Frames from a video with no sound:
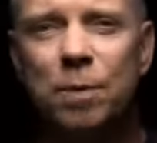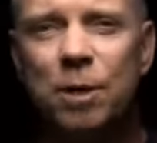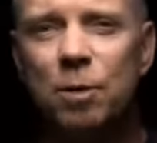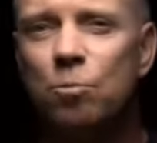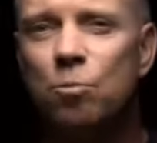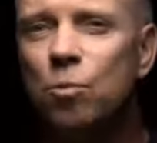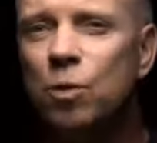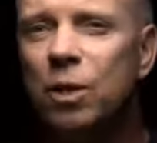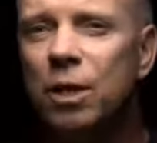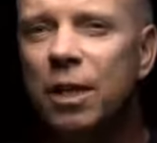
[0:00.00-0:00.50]

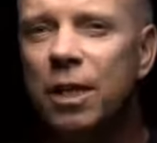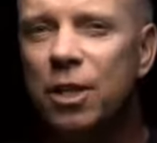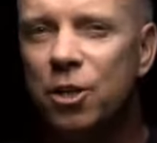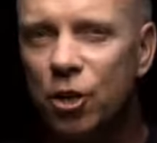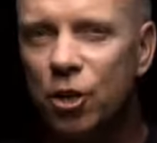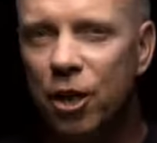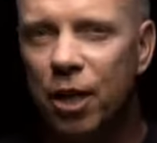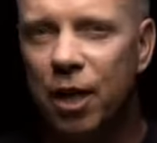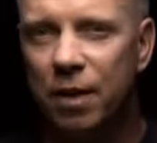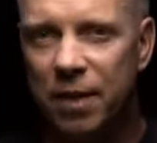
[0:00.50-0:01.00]
really
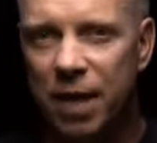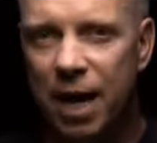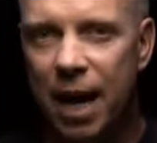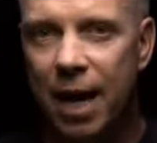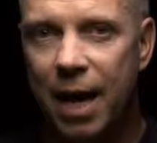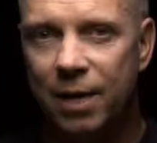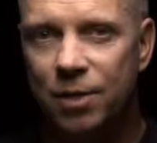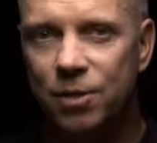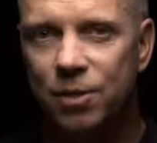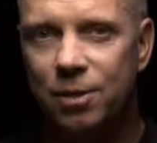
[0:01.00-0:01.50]
good on the
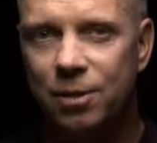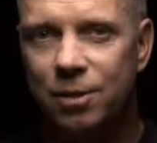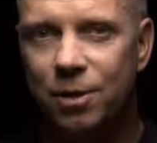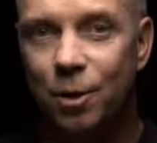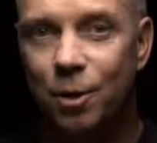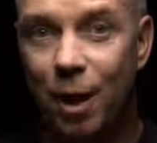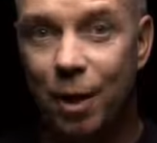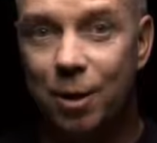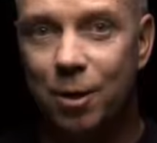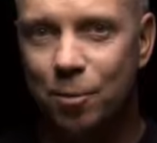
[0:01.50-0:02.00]
ice, you
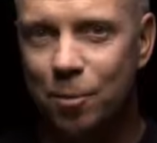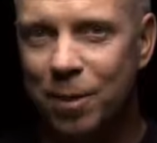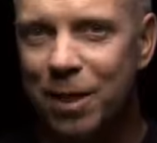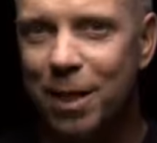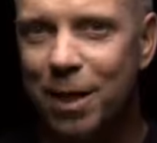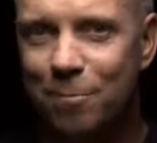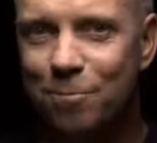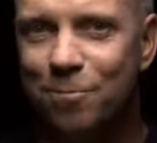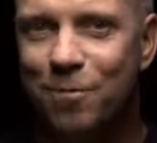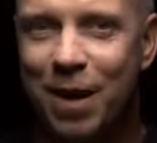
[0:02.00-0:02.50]
know, I could
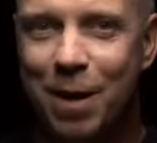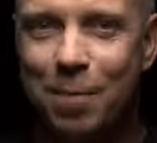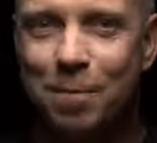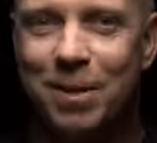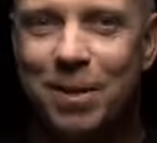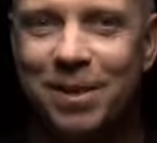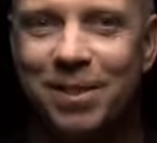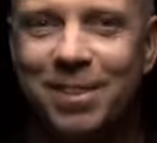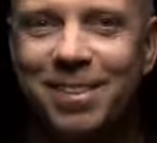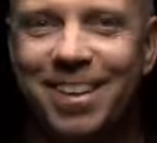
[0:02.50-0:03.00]
become
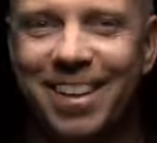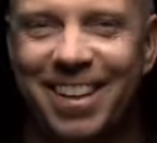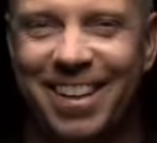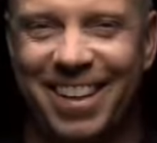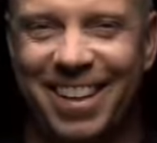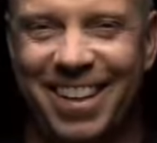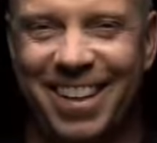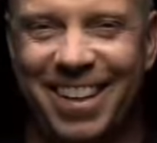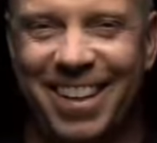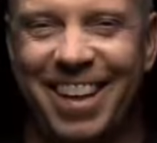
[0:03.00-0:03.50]
famous.
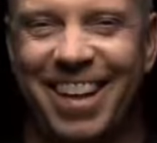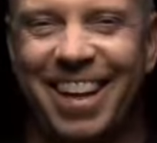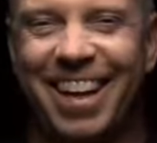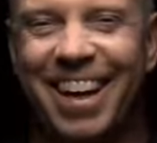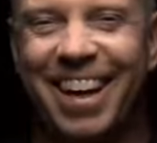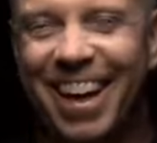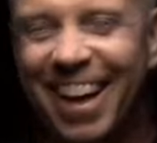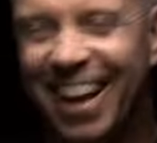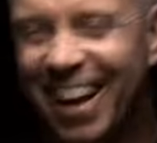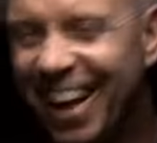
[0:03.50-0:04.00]

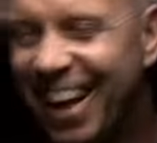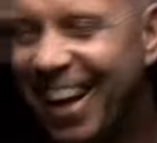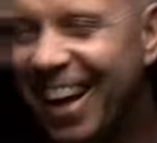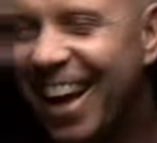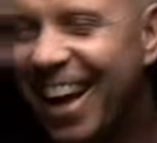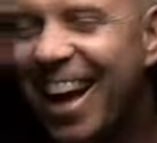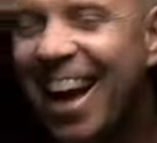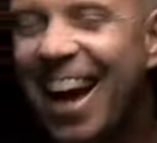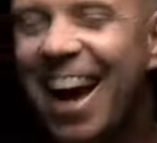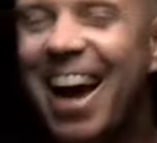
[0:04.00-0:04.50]

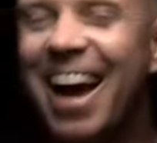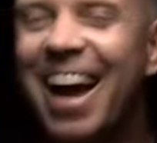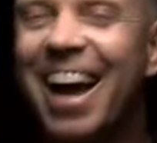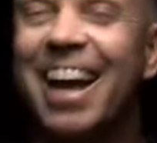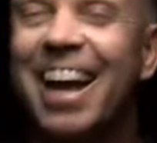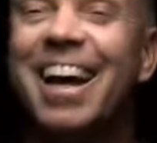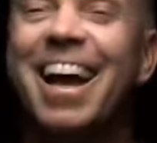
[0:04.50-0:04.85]
I,